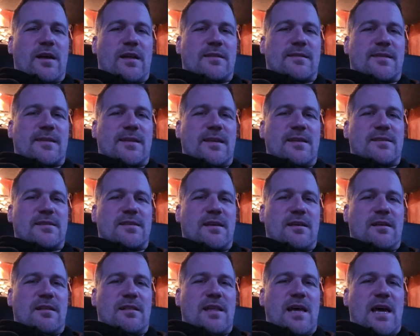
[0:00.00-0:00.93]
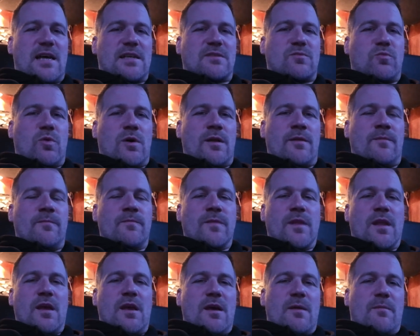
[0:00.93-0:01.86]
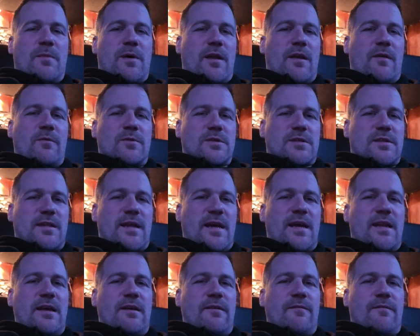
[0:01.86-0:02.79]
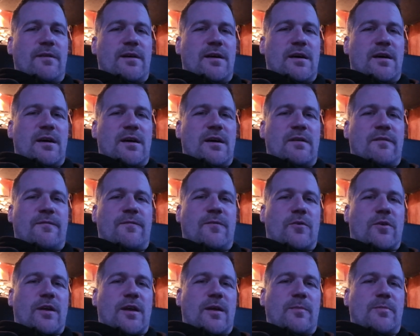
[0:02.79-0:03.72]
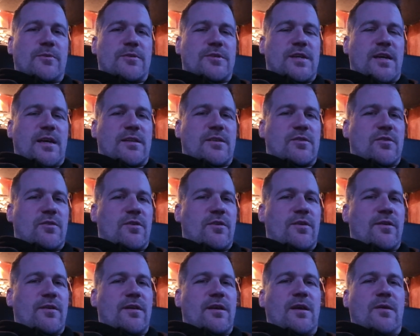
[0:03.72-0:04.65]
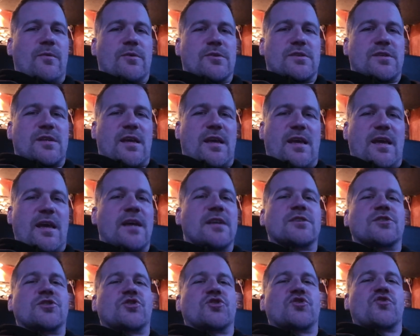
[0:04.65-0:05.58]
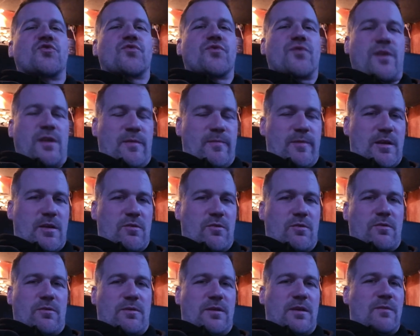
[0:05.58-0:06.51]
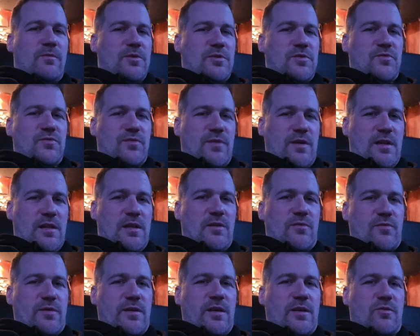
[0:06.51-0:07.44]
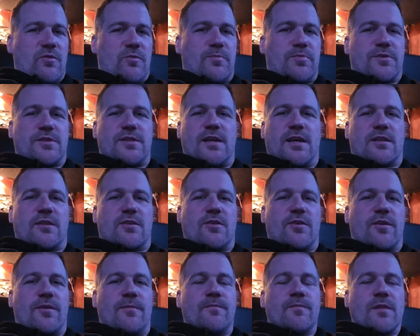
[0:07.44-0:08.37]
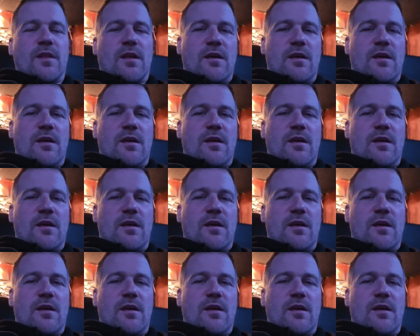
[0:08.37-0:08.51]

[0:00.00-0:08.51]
got this last one. But it was native 4K projector. It was extremely good. It was really good projector.